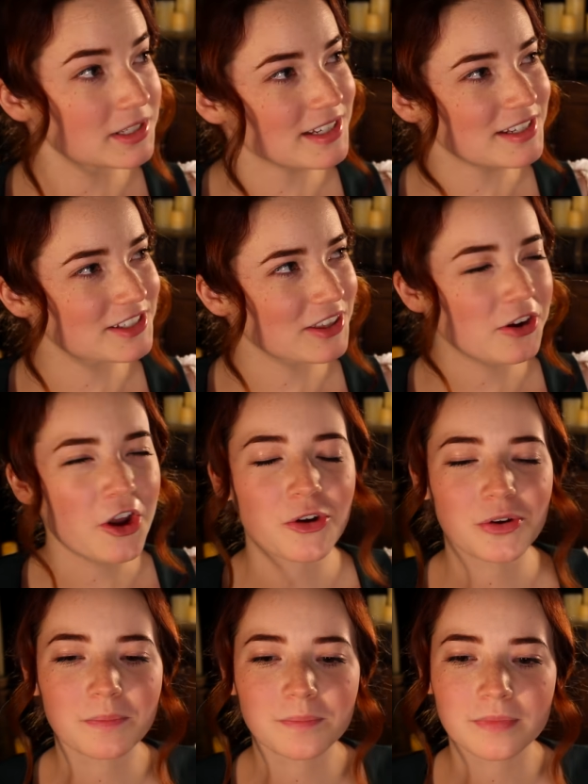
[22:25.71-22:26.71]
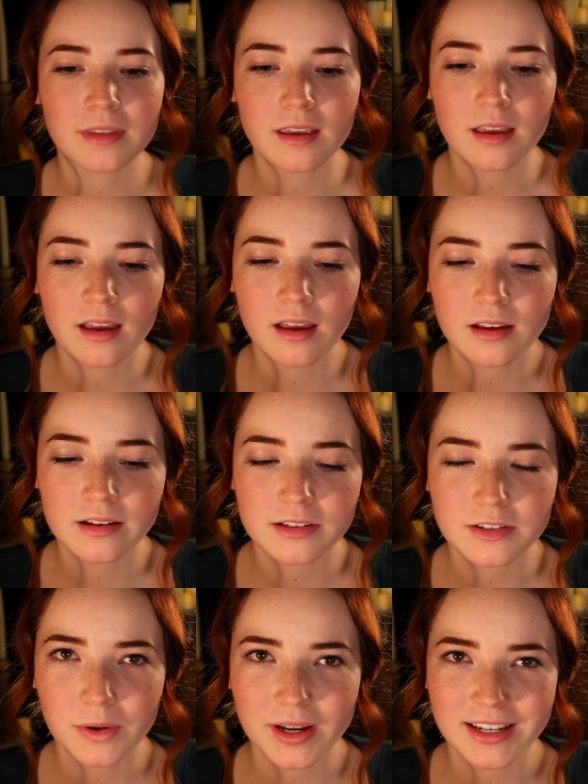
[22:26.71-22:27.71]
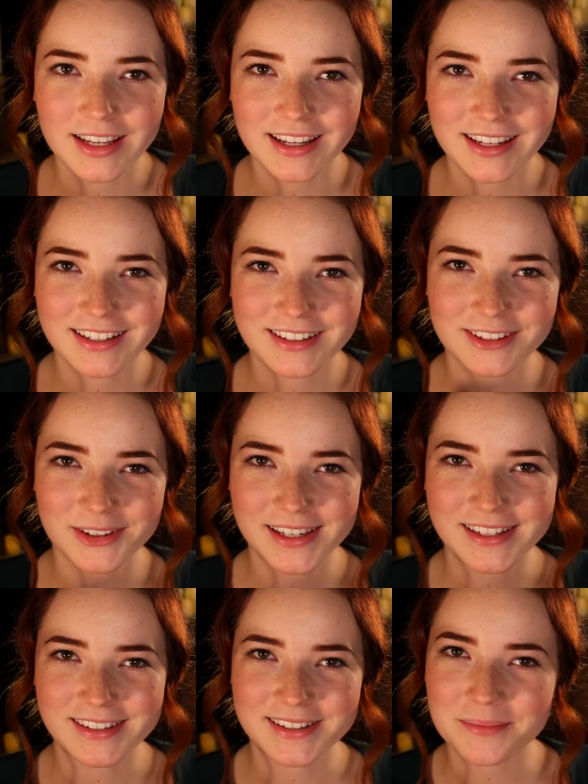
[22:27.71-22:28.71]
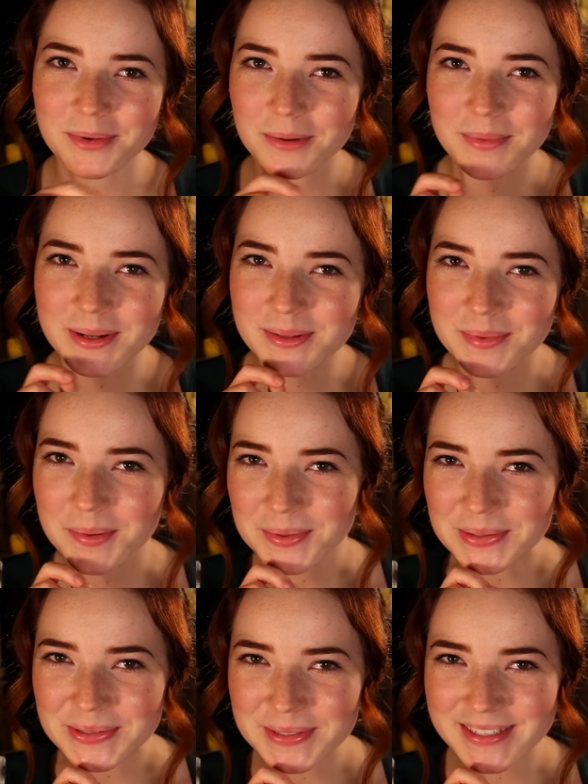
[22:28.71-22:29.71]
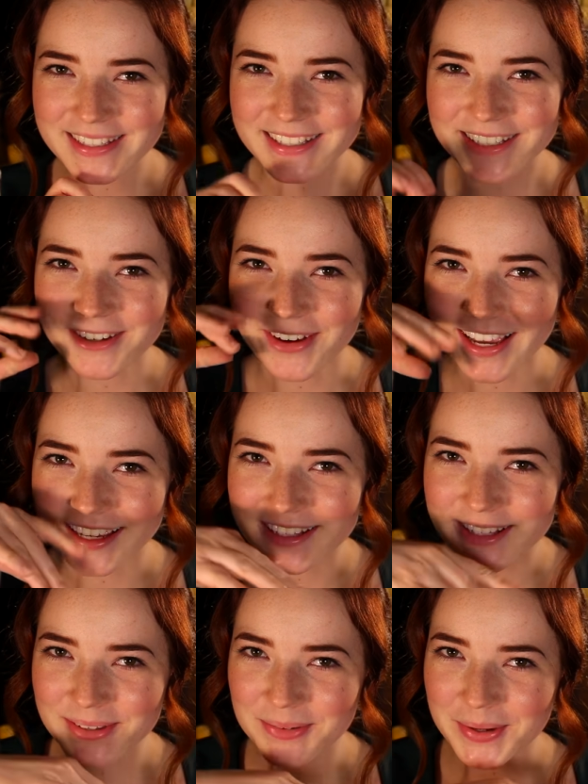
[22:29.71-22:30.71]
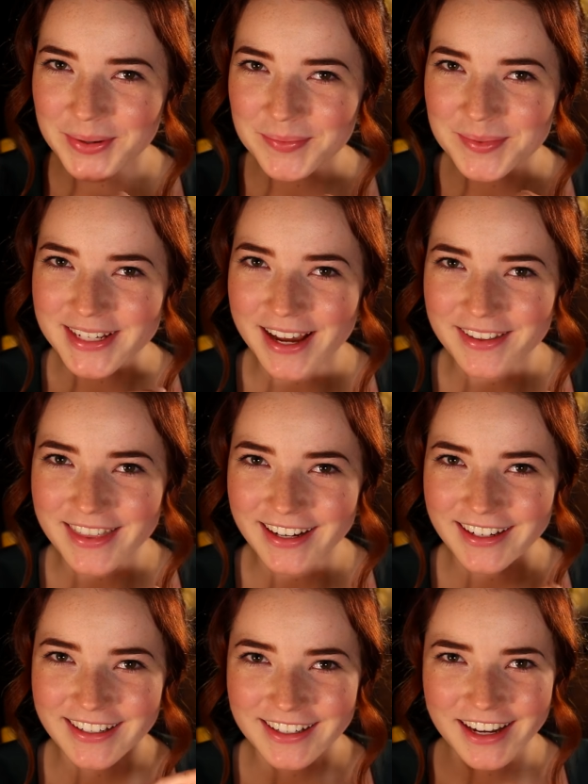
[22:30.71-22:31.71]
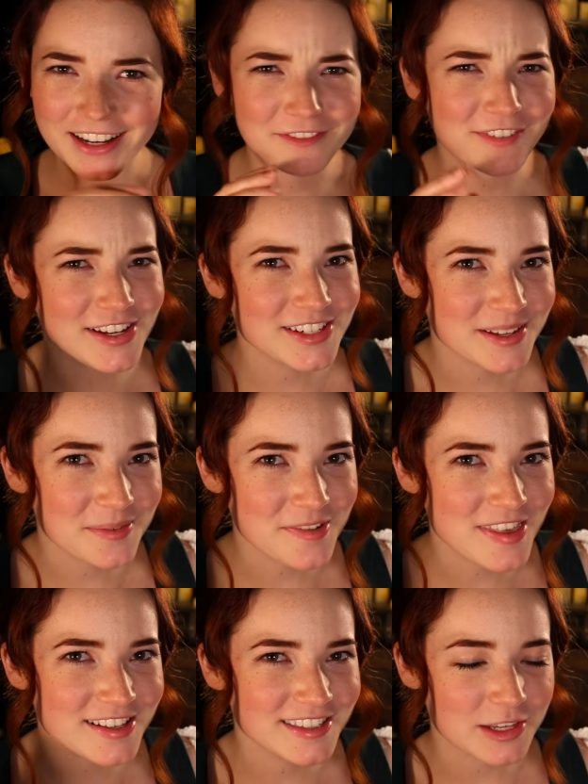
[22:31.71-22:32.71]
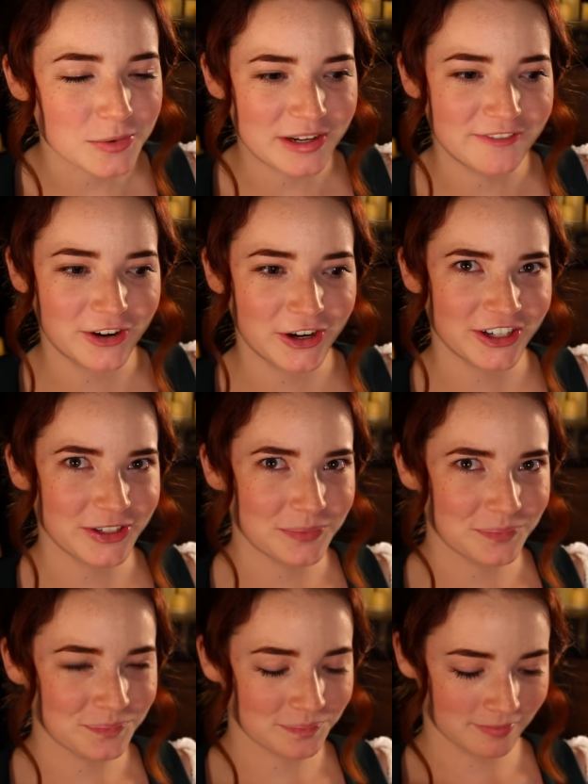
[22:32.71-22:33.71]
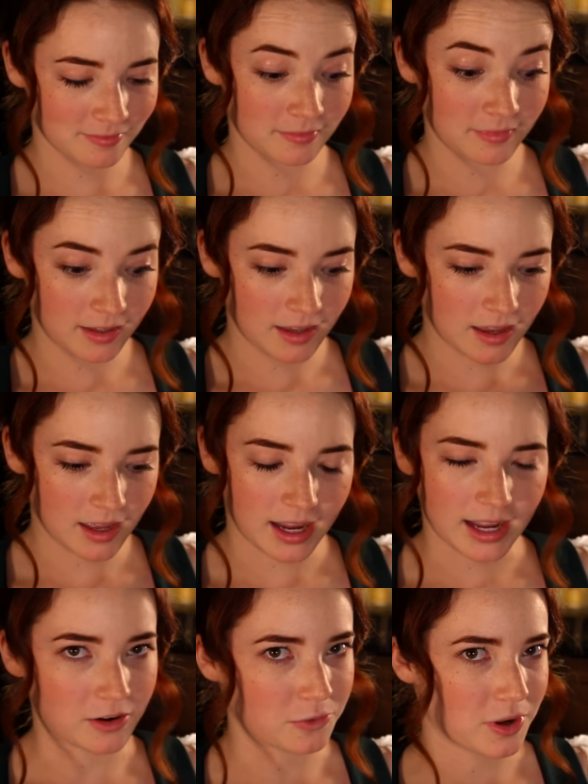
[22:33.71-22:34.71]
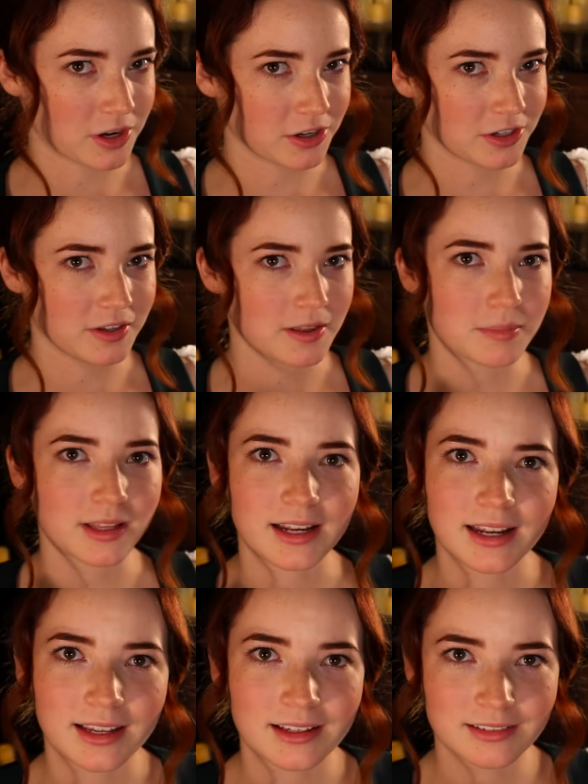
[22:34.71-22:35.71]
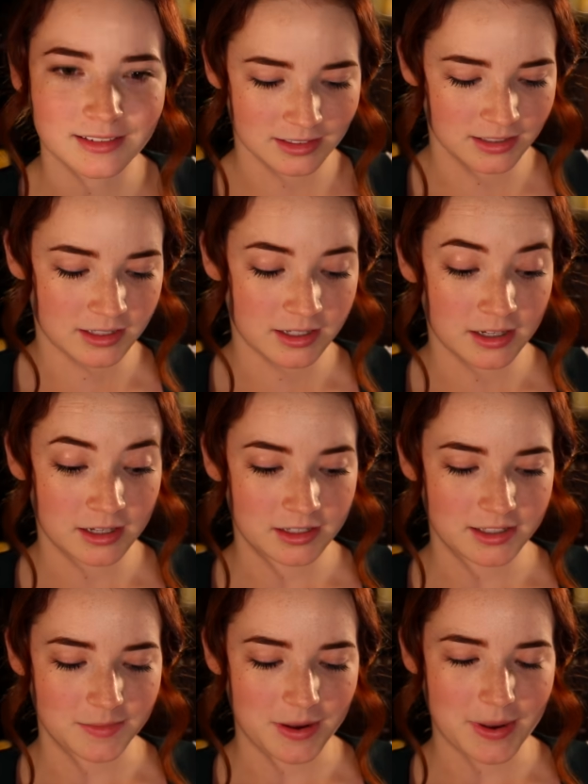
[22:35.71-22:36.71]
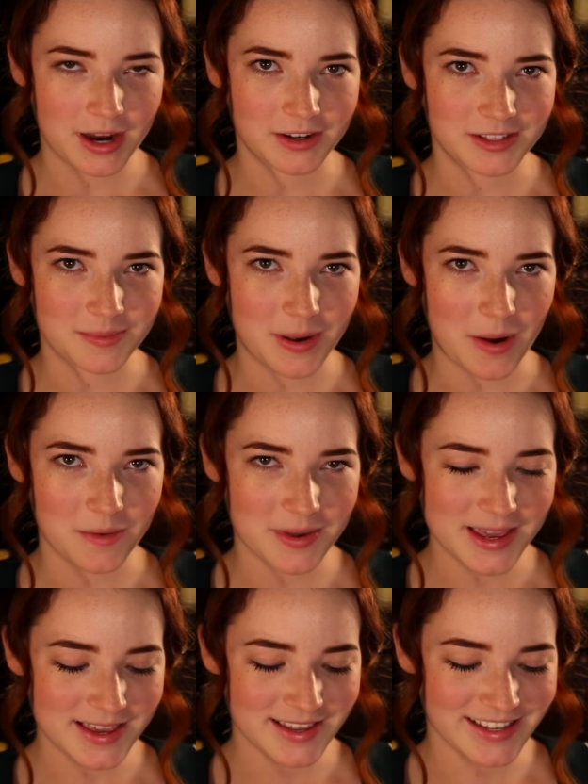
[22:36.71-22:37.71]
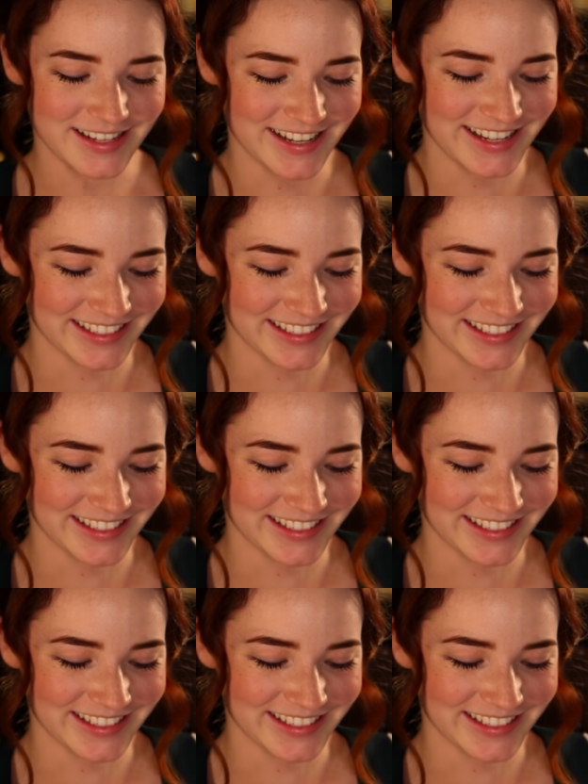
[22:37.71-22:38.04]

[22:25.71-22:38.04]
But to each their own. So I need to get some mermaid's bubbles so I can swim down there and fetch some of this seaweed for her. I don't want her complaining to my parents about me.